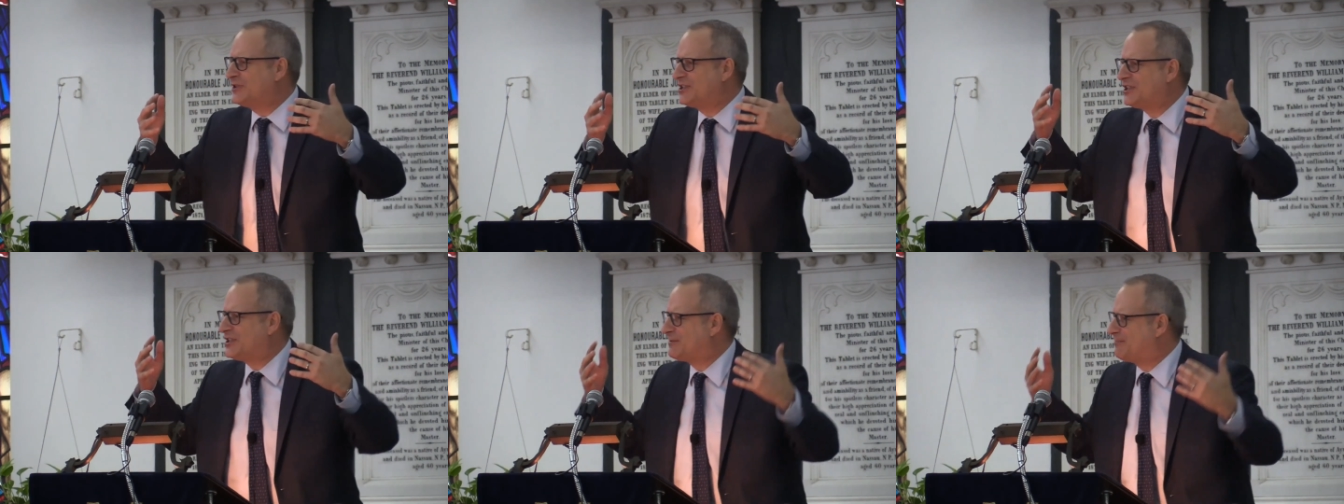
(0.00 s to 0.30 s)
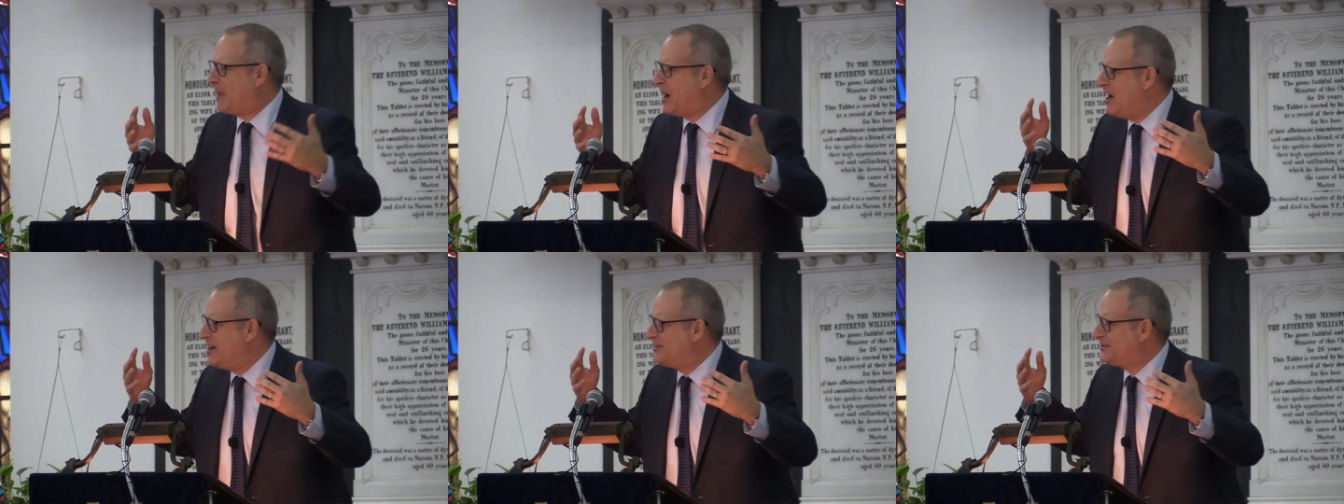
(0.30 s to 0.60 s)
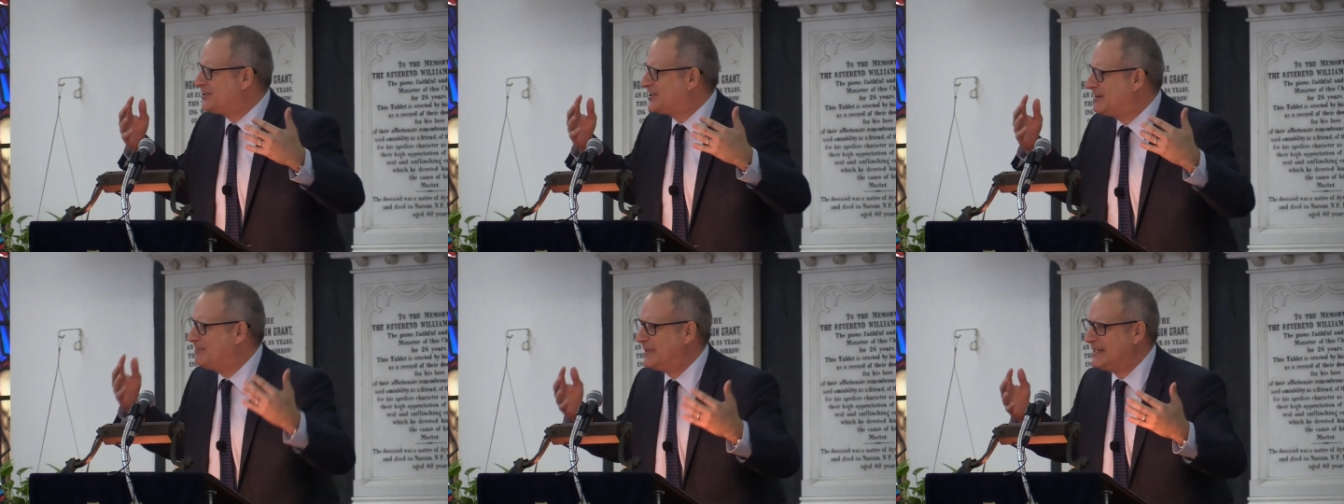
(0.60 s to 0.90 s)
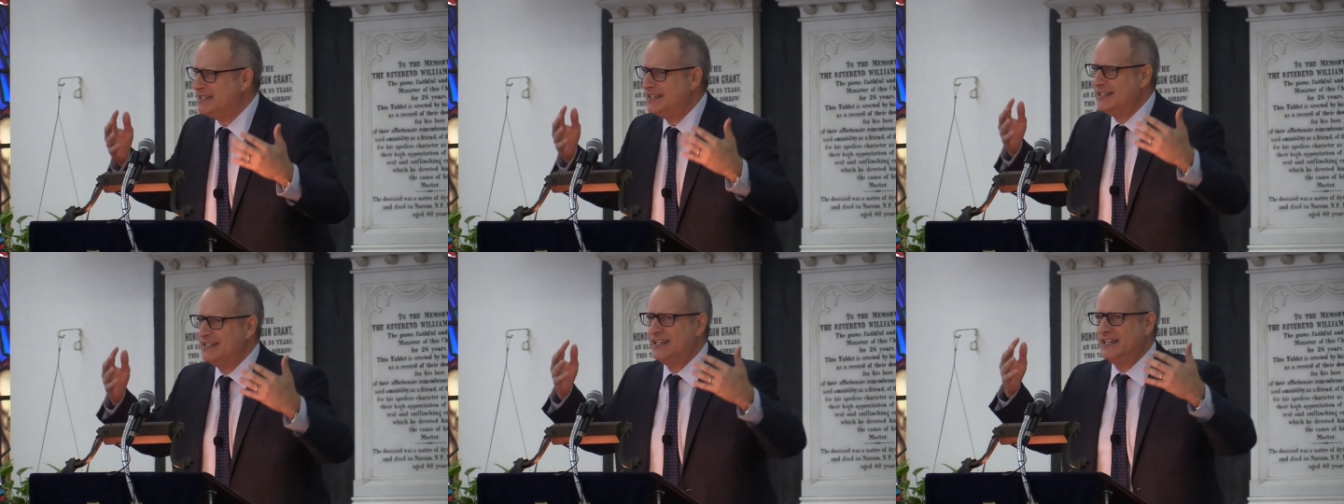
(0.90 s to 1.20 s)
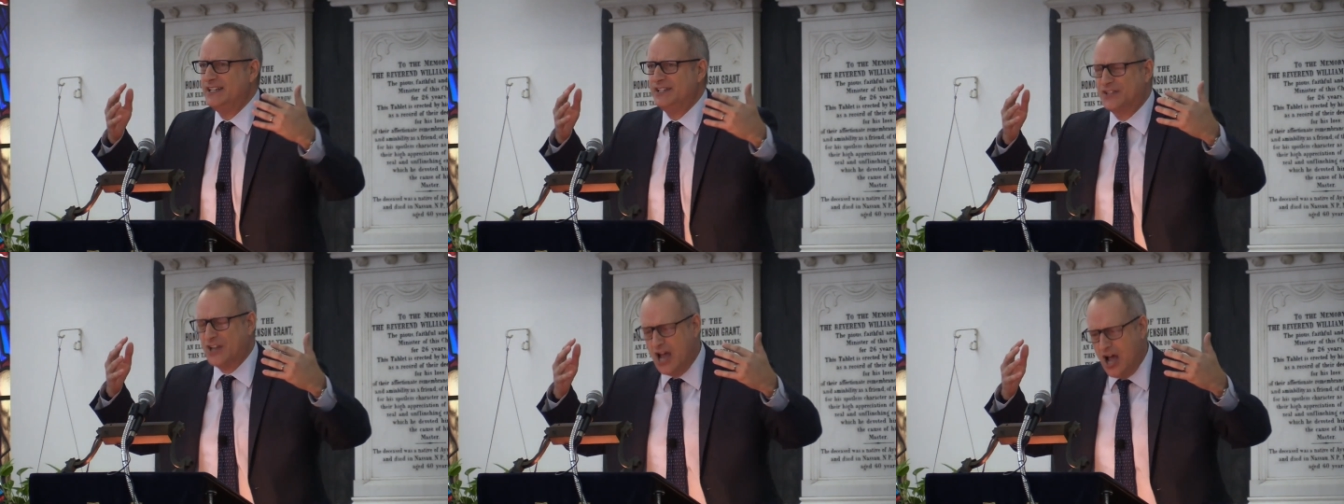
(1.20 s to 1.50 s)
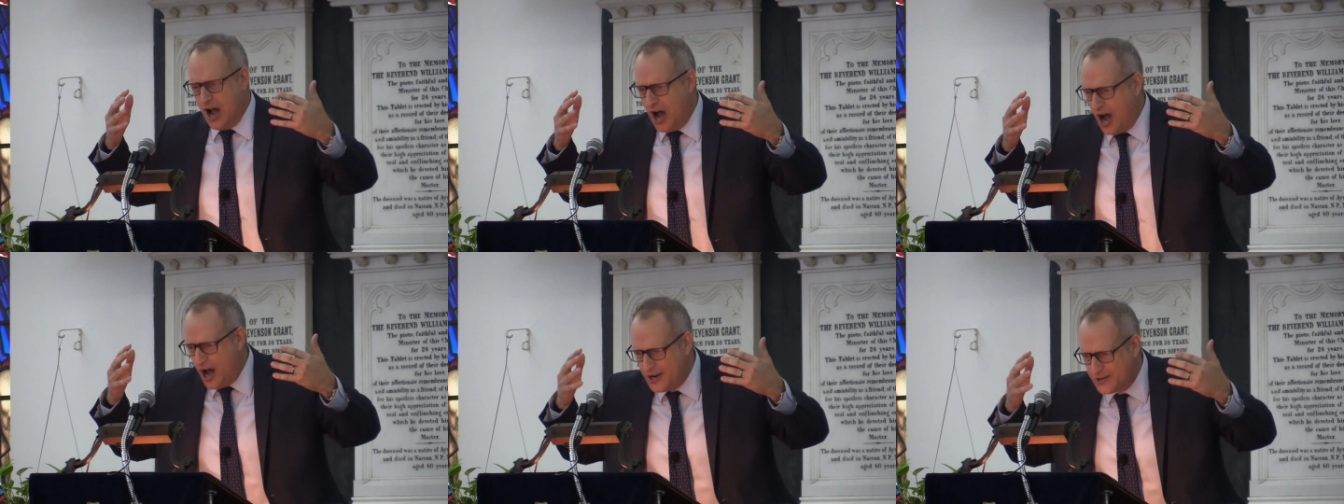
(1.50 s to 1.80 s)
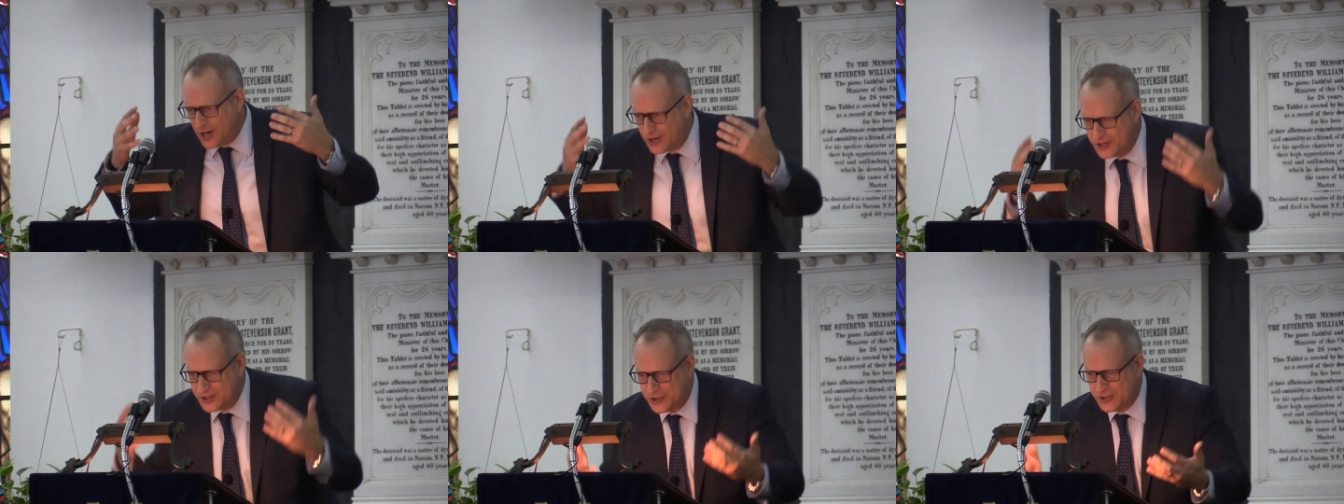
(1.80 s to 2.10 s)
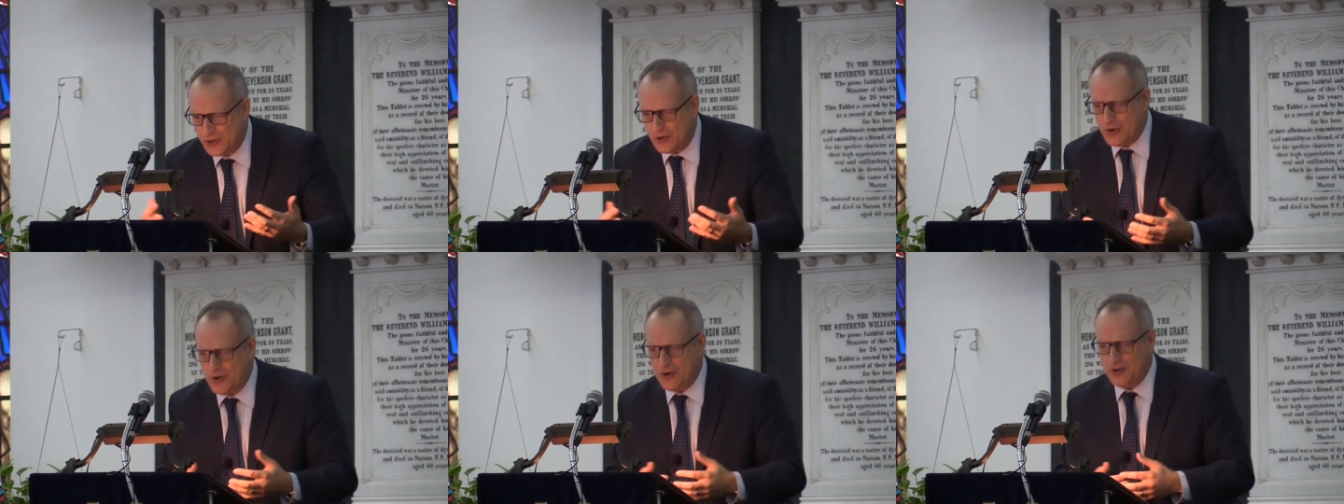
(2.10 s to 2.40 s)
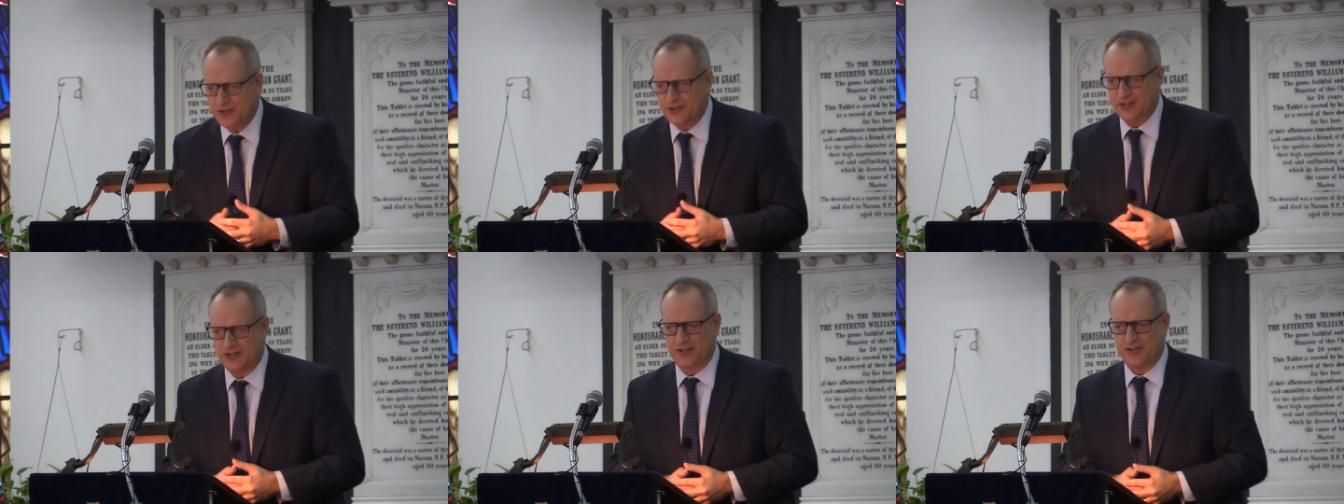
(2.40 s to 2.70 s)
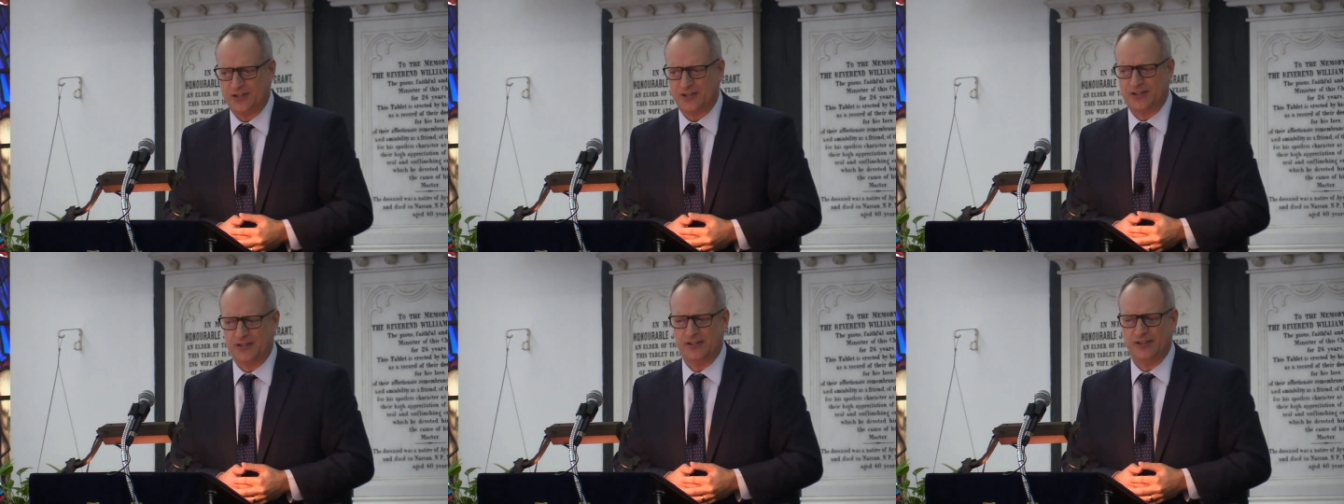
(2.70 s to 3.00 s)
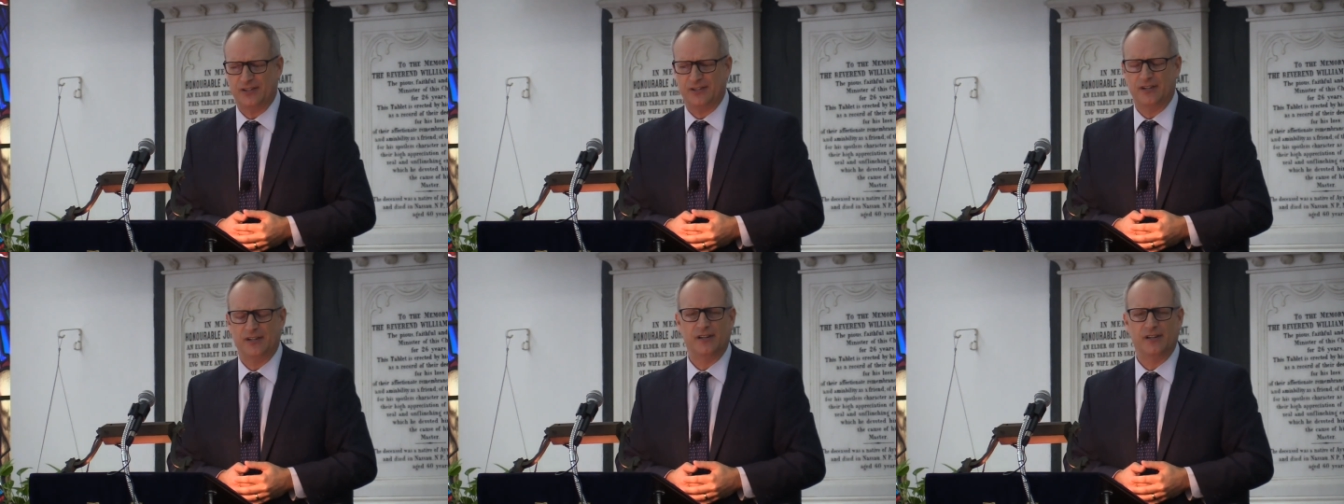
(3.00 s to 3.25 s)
responsibilities on our shoulders.